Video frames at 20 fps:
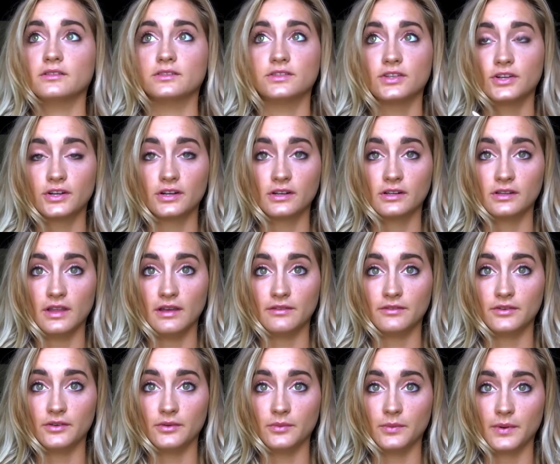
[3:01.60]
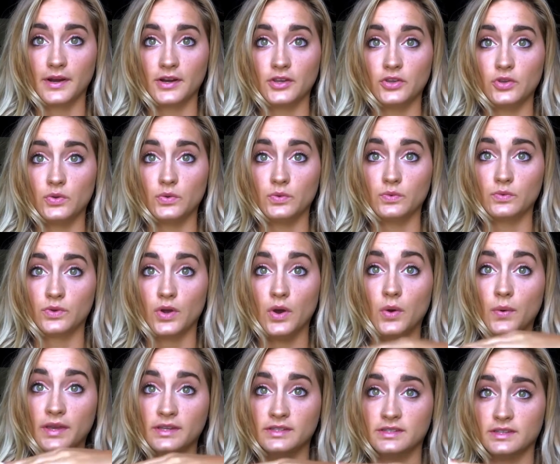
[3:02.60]
a certain level where you
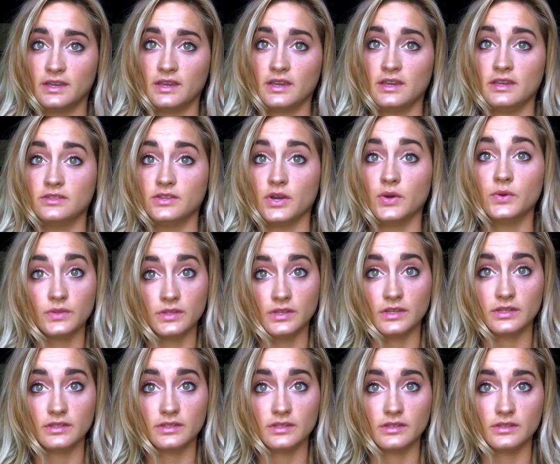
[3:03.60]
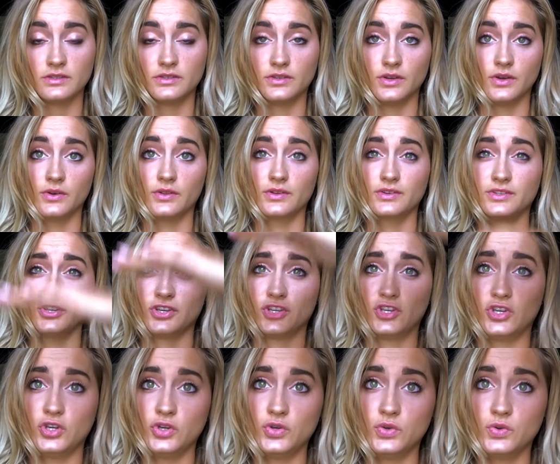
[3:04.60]
go into ketosis. So there's a
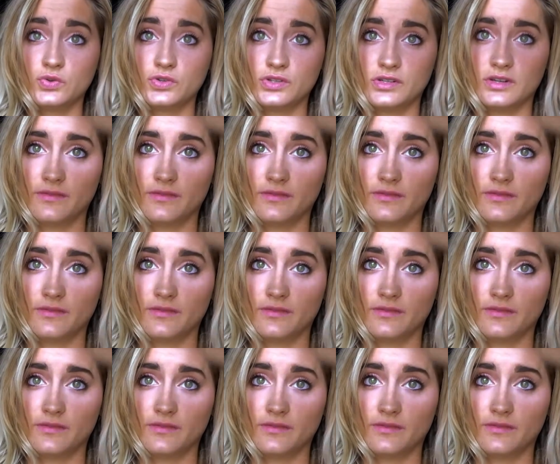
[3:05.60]
huge